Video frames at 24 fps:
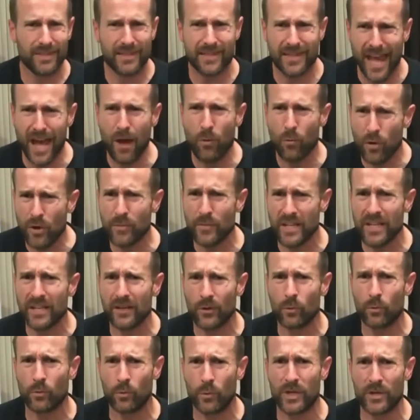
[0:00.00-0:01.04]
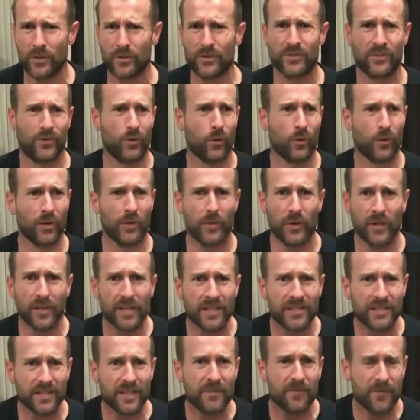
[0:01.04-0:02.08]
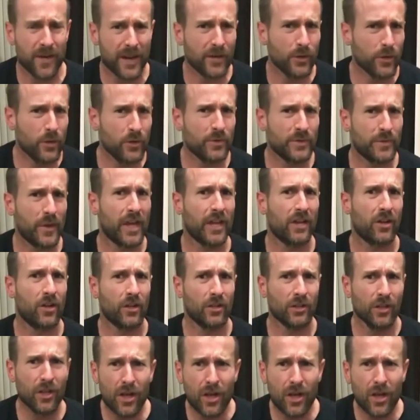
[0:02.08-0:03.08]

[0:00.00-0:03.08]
That would be a weird story, because if I knew he was bad all